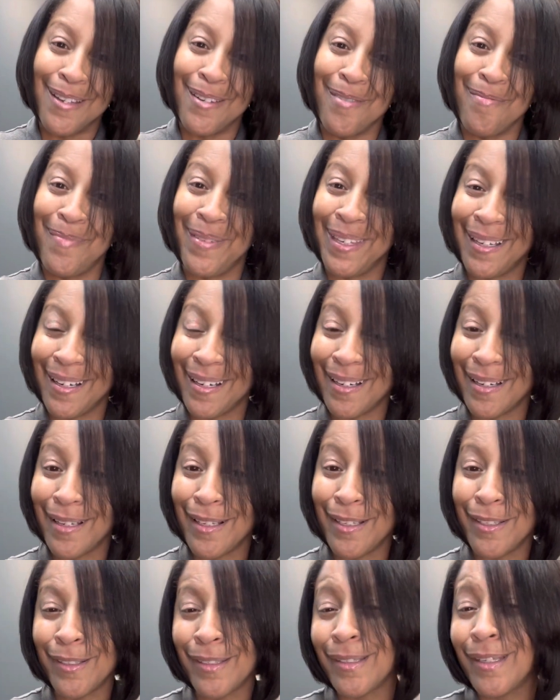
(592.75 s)

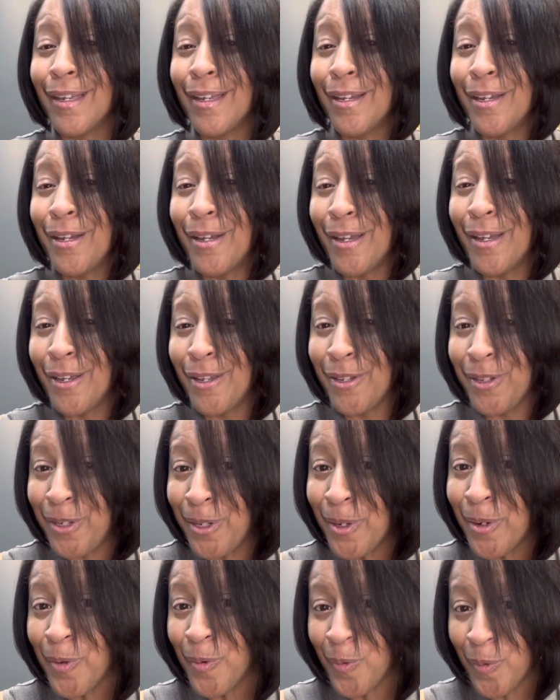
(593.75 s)
because
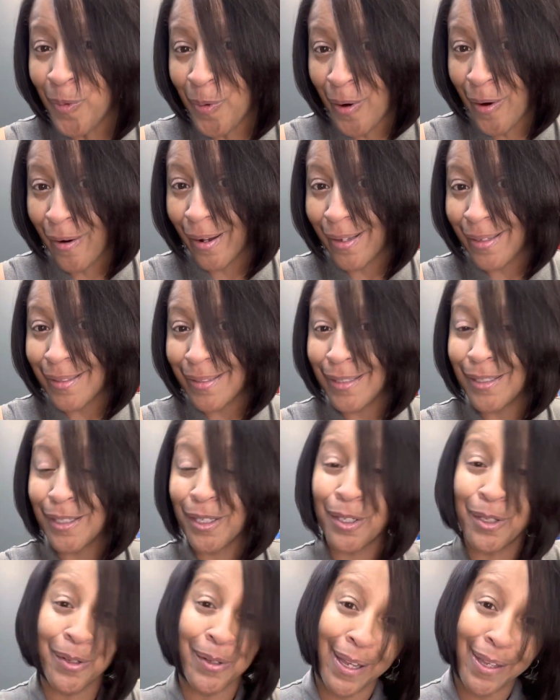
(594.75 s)
you want to
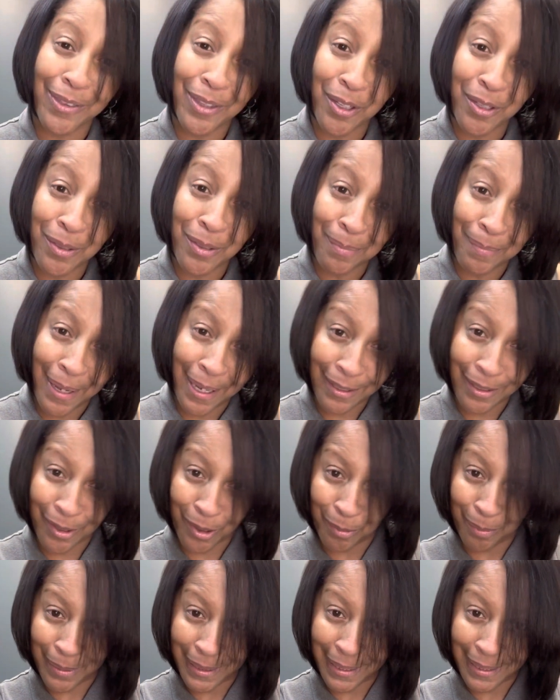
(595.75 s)
create those
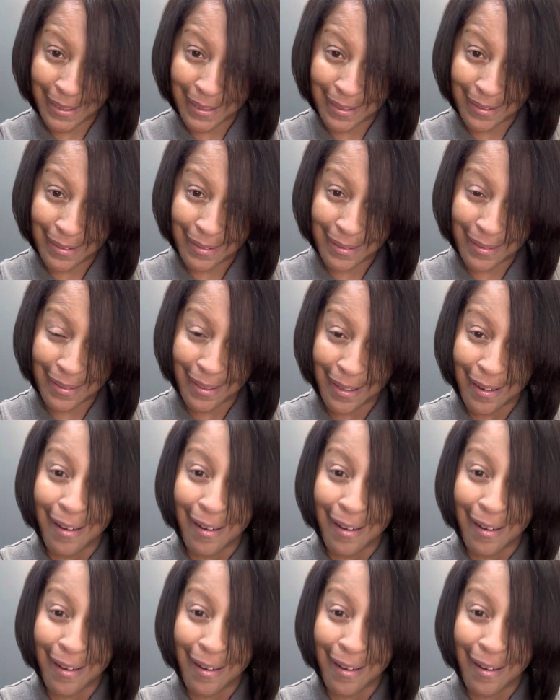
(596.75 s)
masterpieces